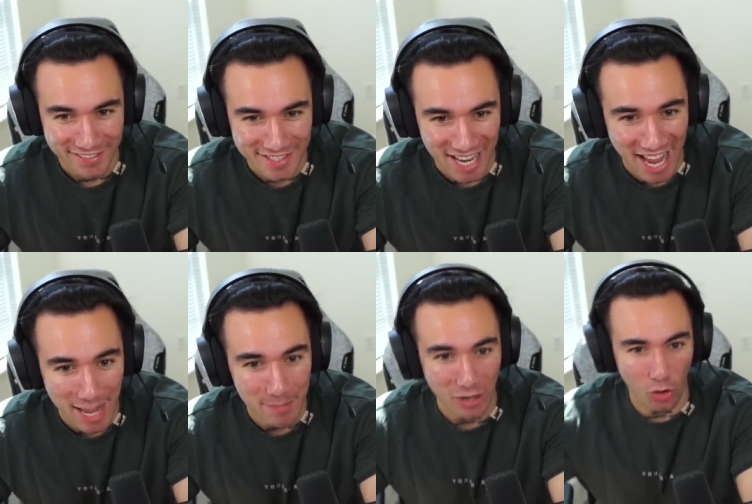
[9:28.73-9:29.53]

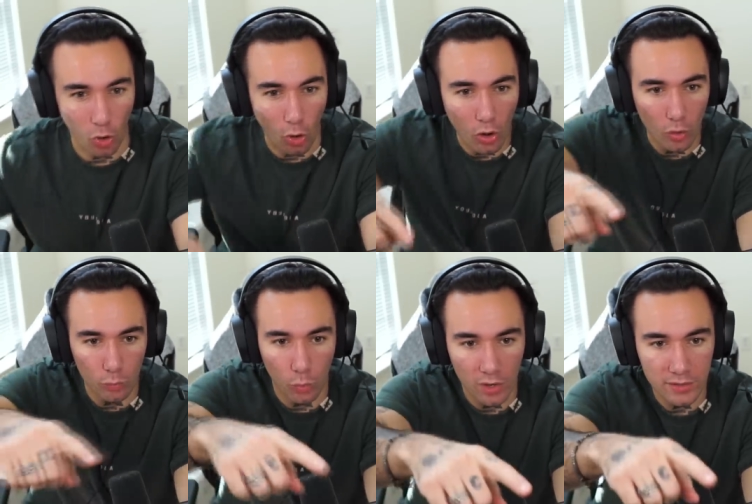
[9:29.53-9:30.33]
Damn, they're all,
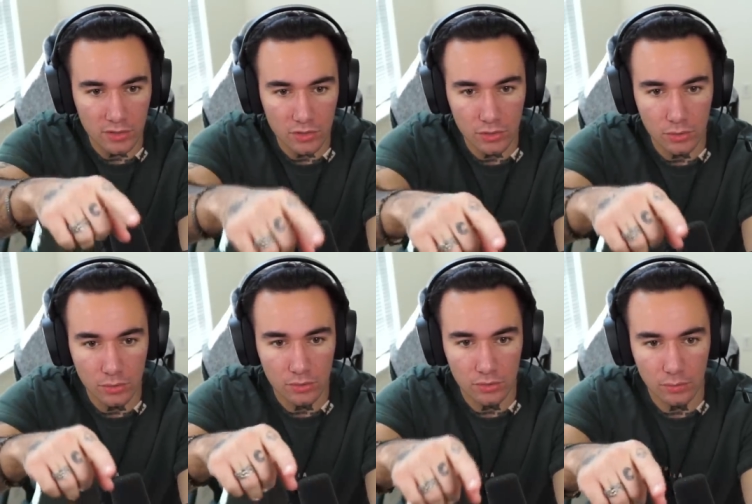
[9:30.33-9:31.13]
one,
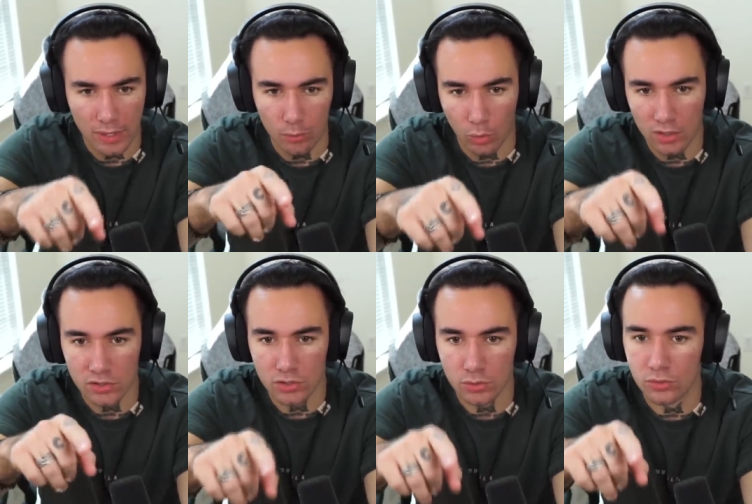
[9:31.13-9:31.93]
two, wait,
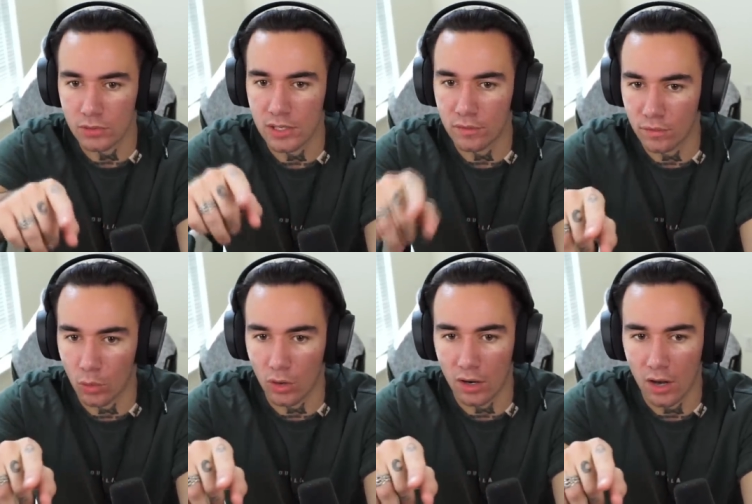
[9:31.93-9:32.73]
one, two, three,
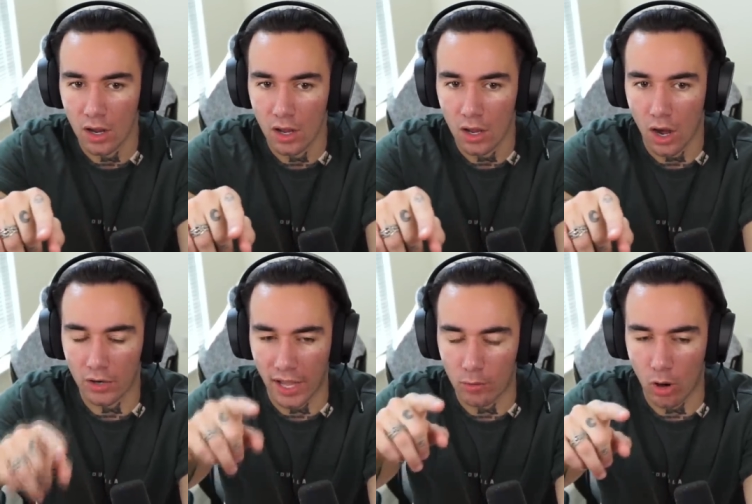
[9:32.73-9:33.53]
four.
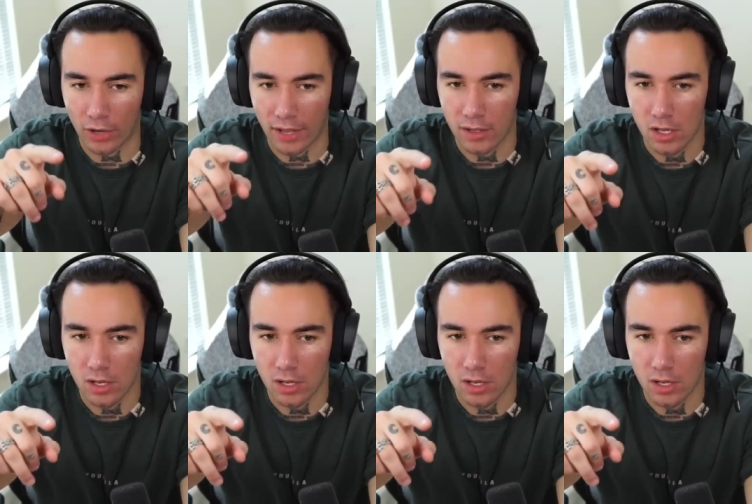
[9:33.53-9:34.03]
Okay, okay.